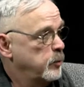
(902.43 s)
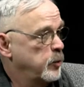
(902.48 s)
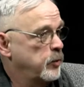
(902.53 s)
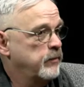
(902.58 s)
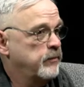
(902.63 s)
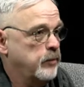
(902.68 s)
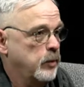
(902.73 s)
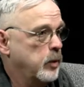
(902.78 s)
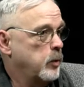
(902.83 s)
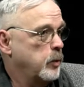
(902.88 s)
and
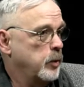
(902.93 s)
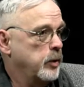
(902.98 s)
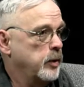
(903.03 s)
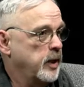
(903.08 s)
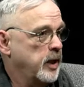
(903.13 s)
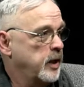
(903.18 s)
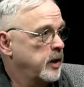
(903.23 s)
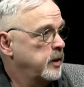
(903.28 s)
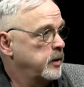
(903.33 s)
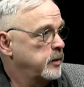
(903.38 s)
move
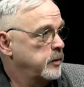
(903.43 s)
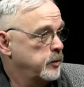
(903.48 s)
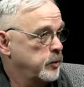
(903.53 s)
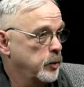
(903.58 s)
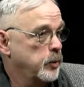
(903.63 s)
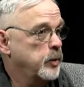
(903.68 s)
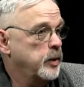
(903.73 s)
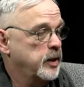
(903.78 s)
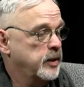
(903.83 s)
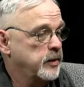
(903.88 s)
forward in
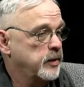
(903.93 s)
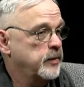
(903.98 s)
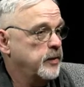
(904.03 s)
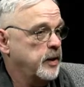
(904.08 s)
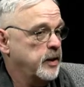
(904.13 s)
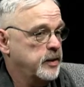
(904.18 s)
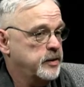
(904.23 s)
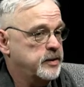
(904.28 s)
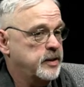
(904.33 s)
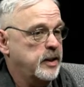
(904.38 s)
doing the
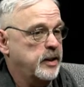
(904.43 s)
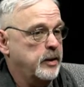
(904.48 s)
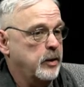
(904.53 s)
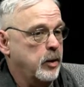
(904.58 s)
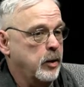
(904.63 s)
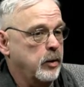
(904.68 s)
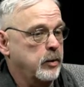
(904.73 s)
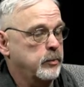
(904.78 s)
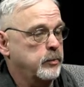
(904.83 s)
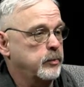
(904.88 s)
things that
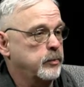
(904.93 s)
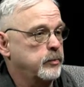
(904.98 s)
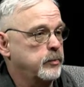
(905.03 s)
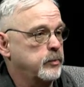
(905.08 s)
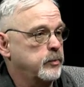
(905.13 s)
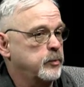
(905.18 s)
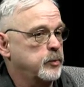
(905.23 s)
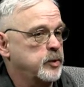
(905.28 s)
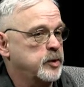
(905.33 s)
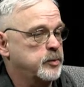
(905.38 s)
are
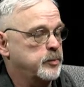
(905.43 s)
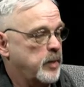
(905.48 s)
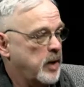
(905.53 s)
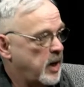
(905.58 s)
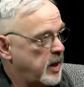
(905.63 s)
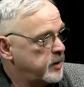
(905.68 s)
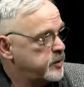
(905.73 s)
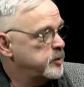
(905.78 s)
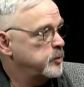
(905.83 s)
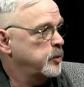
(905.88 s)

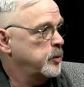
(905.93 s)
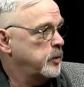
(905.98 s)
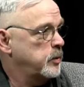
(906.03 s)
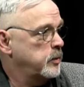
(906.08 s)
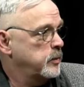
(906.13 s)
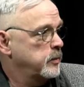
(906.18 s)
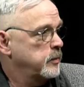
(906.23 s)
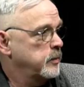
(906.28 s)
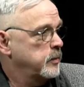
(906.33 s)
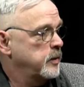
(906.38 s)
responsible
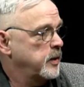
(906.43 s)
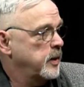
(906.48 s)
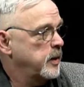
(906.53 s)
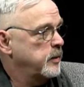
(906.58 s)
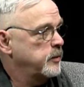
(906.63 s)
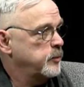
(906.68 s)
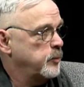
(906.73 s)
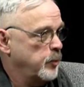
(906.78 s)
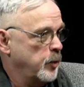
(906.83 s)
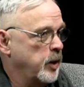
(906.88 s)
to
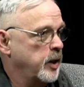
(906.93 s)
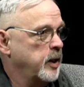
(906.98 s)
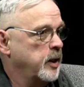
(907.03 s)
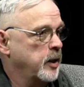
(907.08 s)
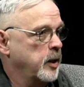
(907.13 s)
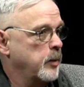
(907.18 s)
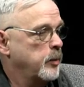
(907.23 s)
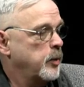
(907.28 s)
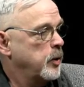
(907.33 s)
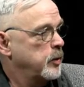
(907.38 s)

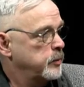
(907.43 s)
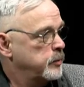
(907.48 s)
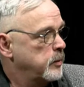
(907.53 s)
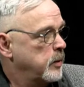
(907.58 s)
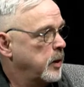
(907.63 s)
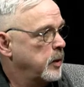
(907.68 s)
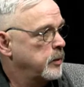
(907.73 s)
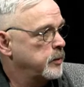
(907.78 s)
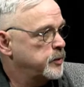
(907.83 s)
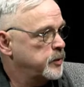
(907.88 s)
bringing up
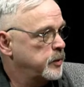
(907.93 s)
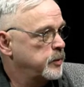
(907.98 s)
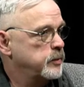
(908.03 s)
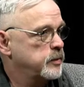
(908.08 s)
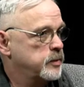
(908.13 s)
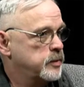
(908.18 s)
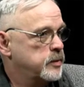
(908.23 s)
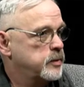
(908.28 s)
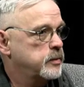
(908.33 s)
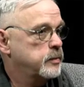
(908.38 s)
our
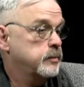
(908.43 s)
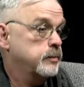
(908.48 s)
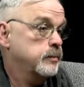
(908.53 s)
students.